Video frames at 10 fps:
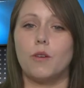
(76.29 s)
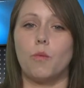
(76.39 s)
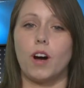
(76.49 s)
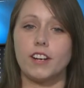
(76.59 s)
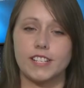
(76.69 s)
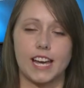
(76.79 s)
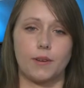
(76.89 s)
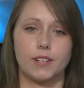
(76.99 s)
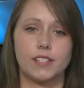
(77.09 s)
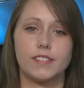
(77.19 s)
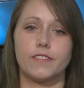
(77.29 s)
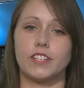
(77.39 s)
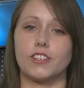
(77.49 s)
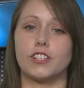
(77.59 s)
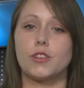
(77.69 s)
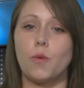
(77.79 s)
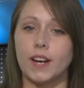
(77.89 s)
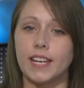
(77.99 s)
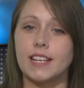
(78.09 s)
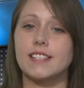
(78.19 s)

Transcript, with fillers: Water towers feature twenty